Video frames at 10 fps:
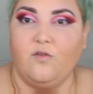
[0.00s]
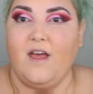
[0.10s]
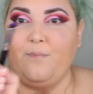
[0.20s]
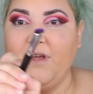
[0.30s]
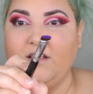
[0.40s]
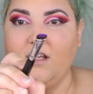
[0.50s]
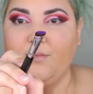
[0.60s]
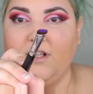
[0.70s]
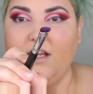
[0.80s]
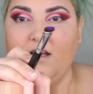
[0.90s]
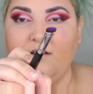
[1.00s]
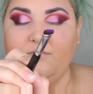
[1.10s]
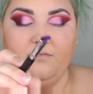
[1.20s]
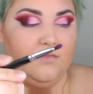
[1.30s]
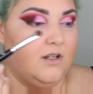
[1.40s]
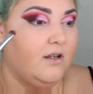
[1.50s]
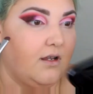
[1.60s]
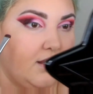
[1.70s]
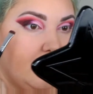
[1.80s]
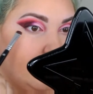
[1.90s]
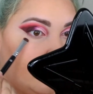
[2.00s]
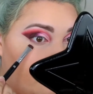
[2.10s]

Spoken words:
that picked up a lot. So